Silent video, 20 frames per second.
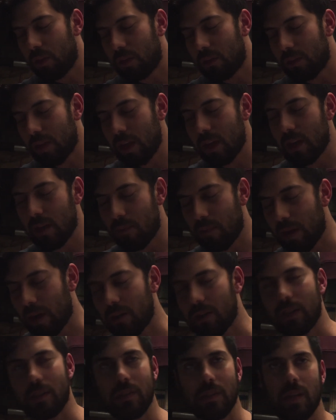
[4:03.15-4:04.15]
think
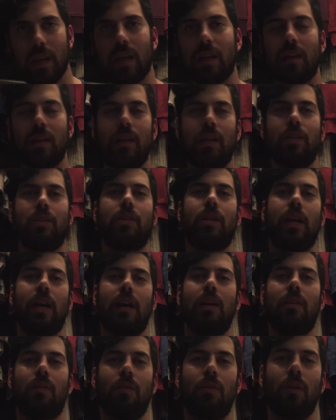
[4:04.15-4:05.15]
about, let's take each
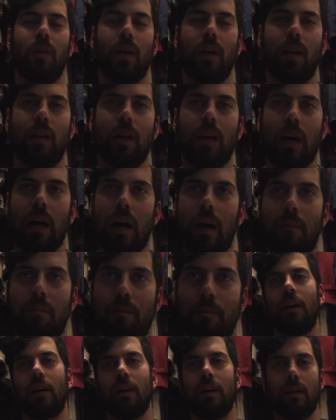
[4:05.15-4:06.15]
category
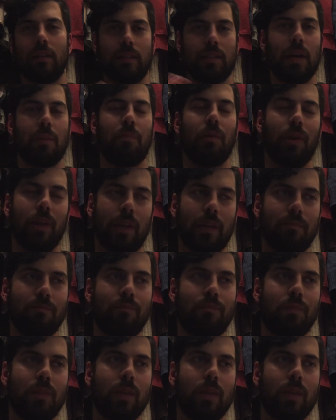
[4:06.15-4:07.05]
separately.